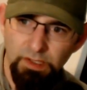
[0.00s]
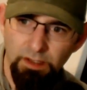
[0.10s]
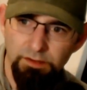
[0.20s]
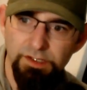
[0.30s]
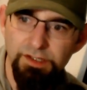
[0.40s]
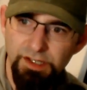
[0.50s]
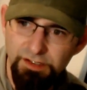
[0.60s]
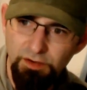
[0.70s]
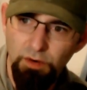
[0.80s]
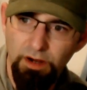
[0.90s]
CJ's
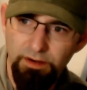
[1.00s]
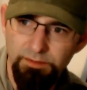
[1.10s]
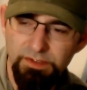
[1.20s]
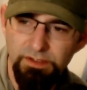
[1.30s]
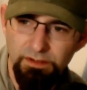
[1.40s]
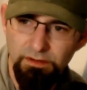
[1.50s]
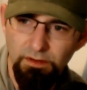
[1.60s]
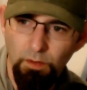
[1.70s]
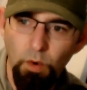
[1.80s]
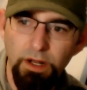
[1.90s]
Aquariums,
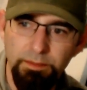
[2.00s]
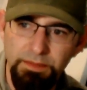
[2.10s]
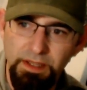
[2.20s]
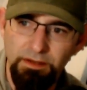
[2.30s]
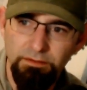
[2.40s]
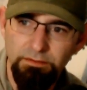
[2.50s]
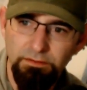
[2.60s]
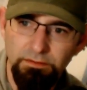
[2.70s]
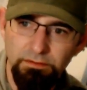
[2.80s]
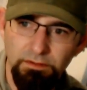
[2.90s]
what up, man?
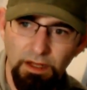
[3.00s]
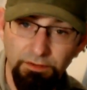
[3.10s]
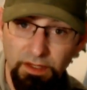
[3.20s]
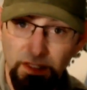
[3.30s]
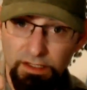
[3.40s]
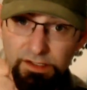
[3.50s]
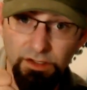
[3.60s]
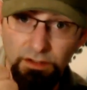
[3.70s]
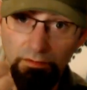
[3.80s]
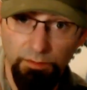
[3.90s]
Everything is
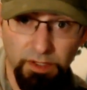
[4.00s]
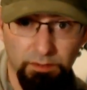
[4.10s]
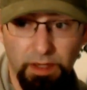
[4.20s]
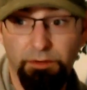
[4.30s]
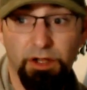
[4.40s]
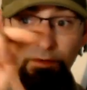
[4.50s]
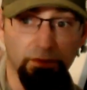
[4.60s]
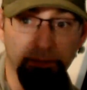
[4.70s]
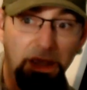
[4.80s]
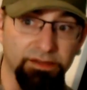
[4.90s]
good with me and my
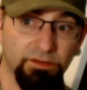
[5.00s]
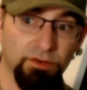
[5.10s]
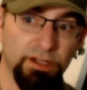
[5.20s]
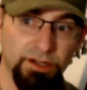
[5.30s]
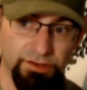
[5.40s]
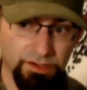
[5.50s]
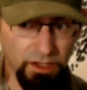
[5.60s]
recovery. Past 3 years,